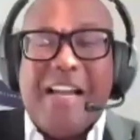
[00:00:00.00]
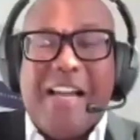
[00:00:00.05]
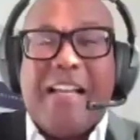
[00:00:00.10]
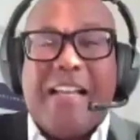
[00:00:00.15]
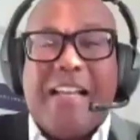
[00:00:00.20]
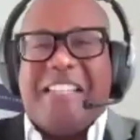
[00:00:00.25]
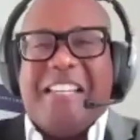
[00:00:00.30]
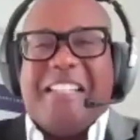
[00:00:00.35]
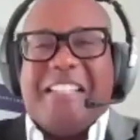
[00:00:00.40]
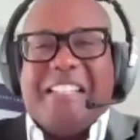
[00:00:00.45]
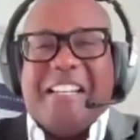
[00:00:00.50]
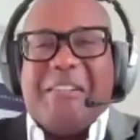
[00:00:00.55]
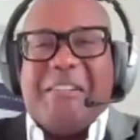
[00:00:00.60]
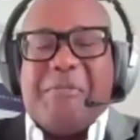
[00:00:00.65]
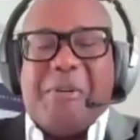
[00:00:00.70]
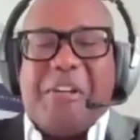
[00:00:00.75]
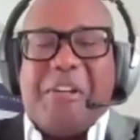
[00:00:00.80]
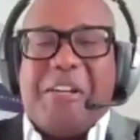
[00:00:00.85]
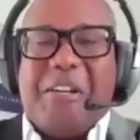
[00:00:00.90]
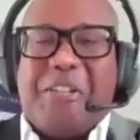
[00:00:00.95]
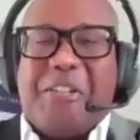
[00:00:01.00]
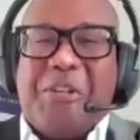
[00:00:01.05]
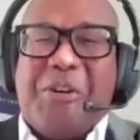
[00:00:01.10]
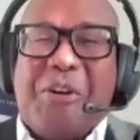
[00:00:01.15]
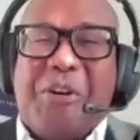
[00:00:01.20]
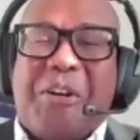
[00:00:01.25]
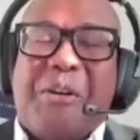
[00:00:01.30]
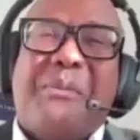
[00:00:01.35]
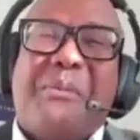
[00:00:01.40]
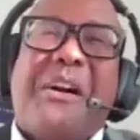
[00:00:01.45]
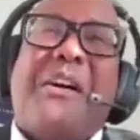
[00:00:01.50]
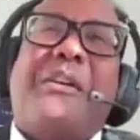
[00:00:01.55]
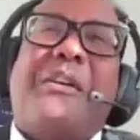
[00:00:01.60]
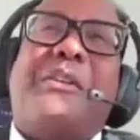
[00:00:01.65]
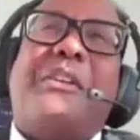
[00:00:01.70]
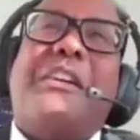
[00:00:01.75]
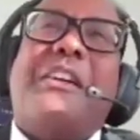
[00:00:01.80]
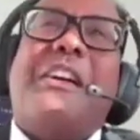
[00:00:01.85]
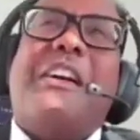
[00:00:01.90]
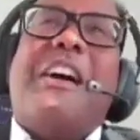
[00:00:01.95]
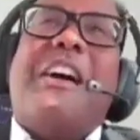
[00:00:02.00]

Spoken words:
And today we're going to talk about